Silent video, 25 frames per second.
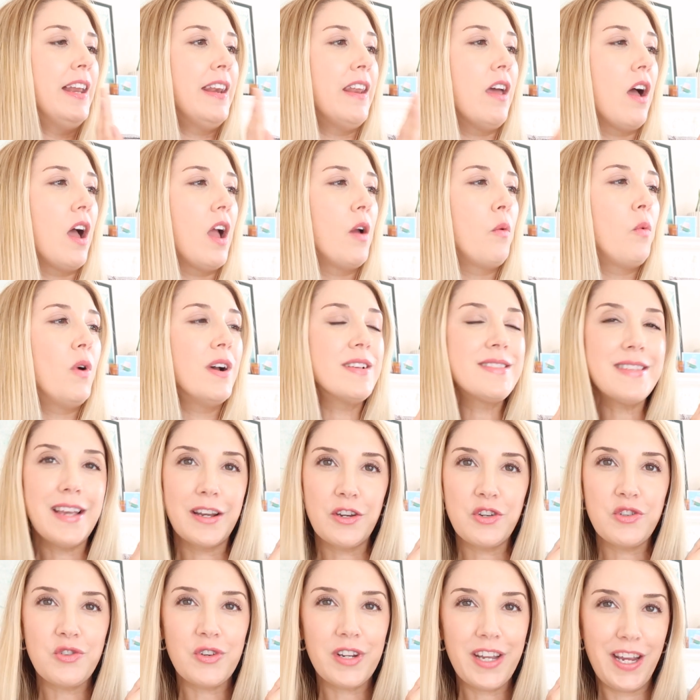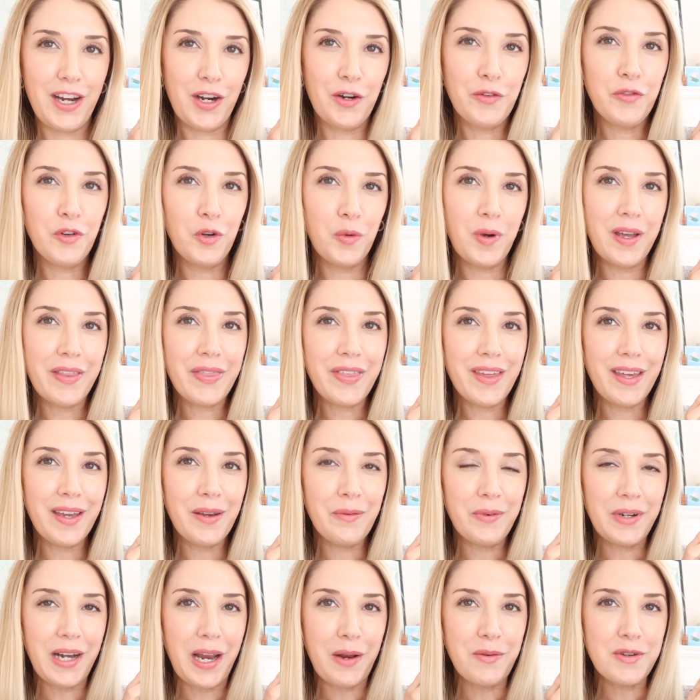Now, I was extra careful with
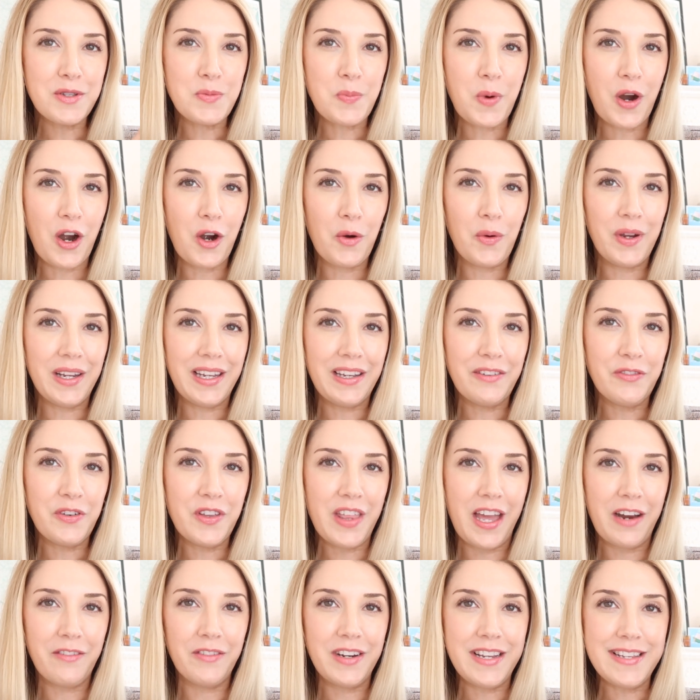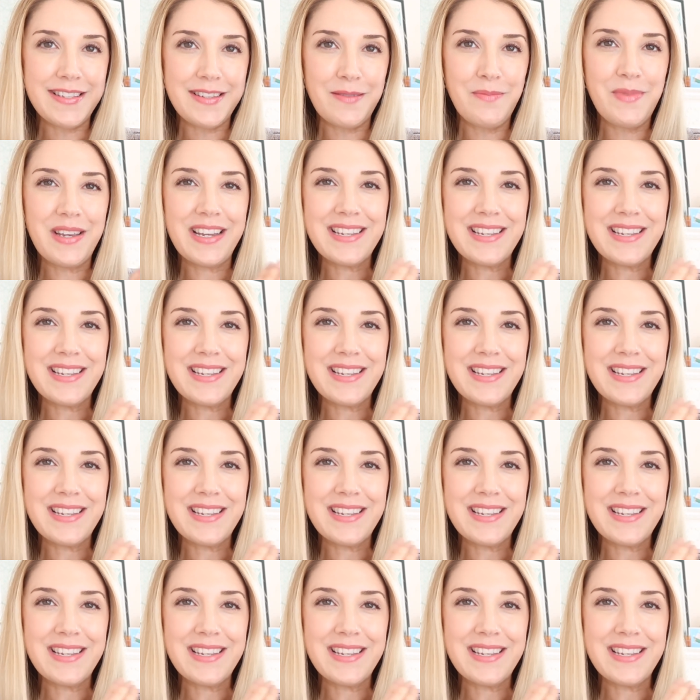it when I was borrowing it for that reason,